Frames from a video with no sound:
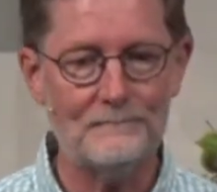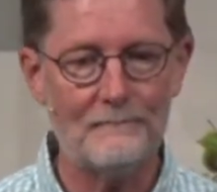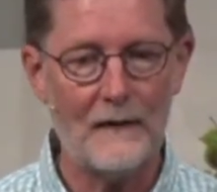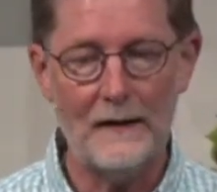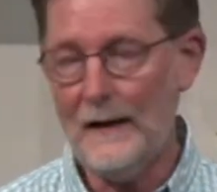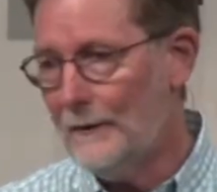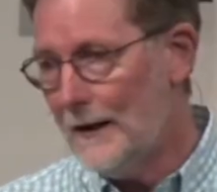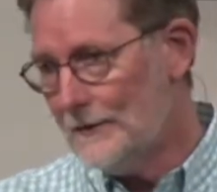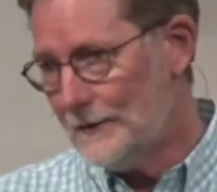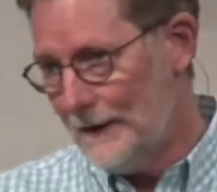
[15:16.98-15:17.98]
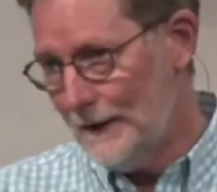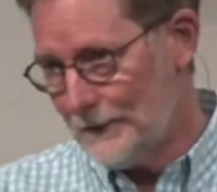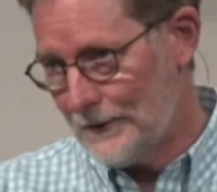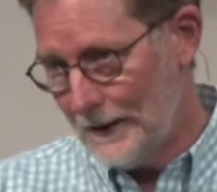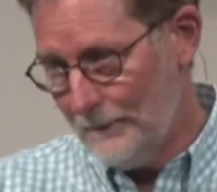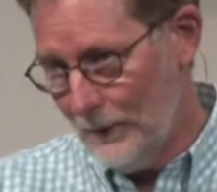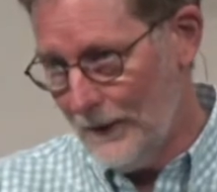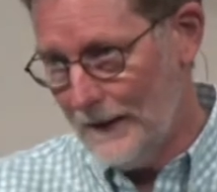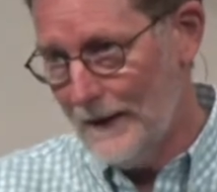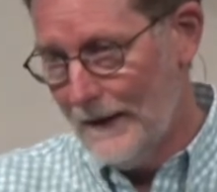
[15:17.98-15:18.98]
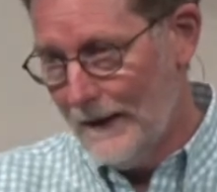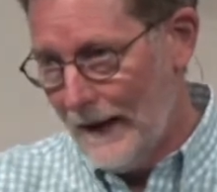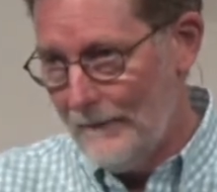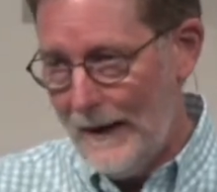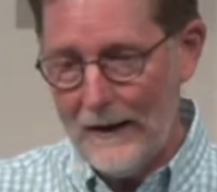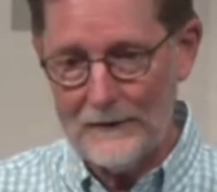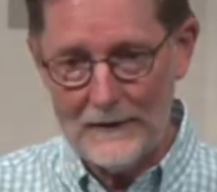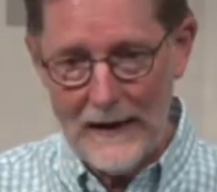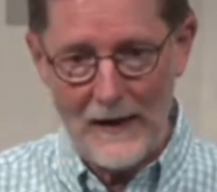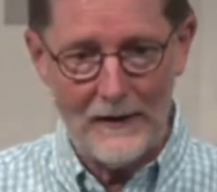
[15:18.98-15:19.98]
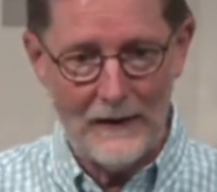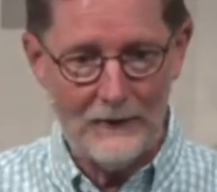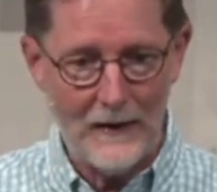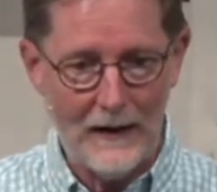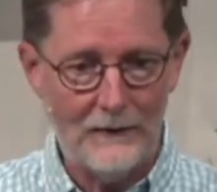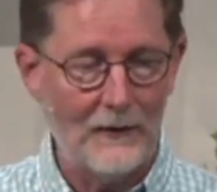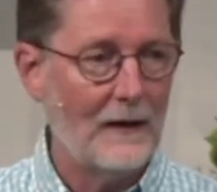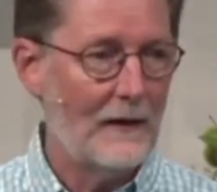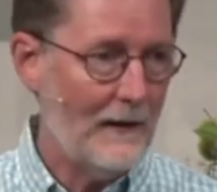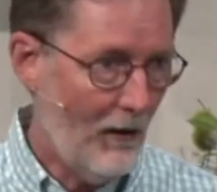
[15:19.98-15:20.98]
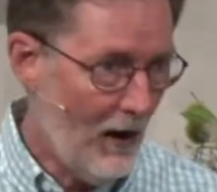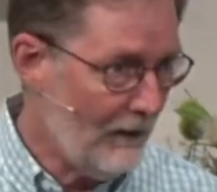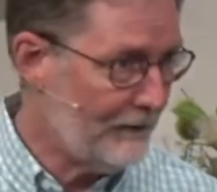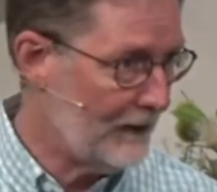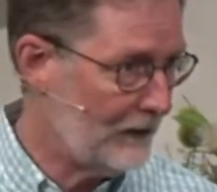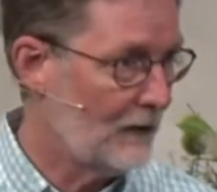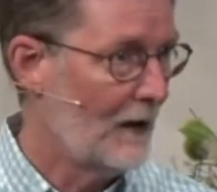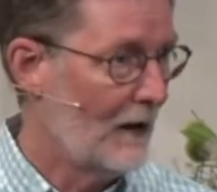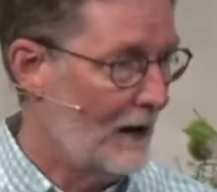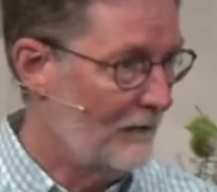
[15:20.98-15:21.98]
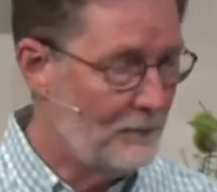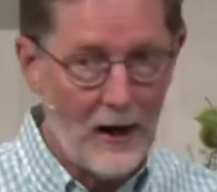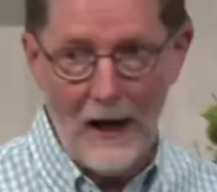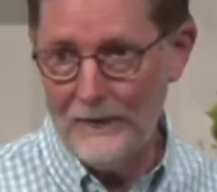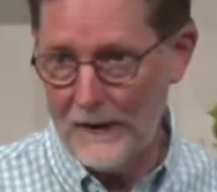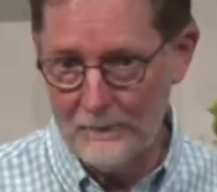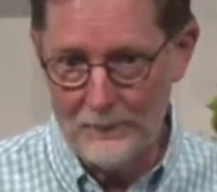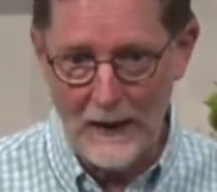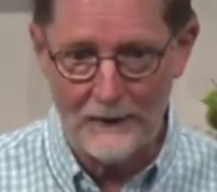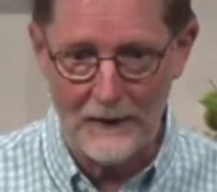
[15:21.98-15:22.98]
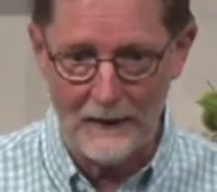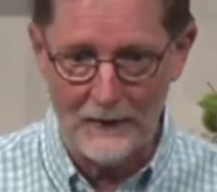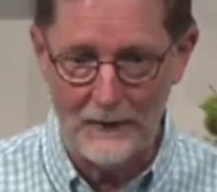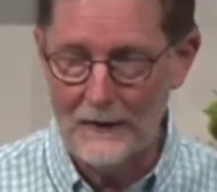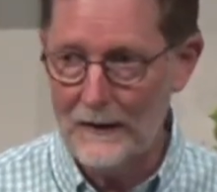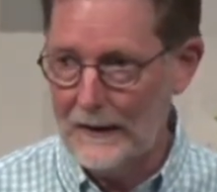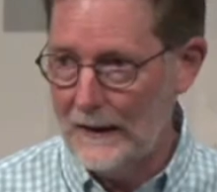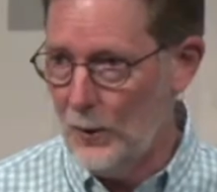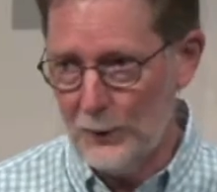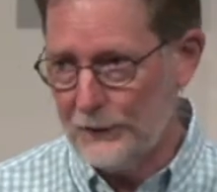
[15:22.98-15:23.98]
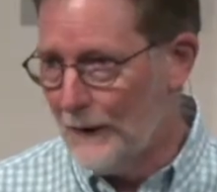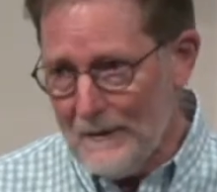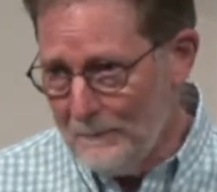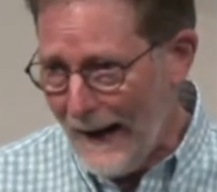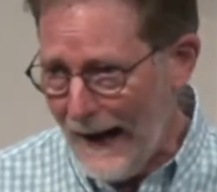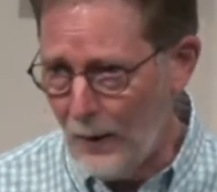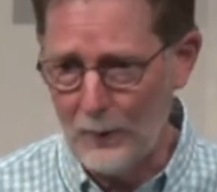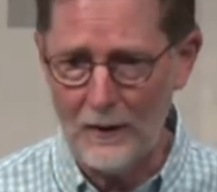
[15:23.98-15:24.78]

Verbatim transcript: And that raises an interesting point about the Latter day Saints. The office of prophet and president, it holds great power.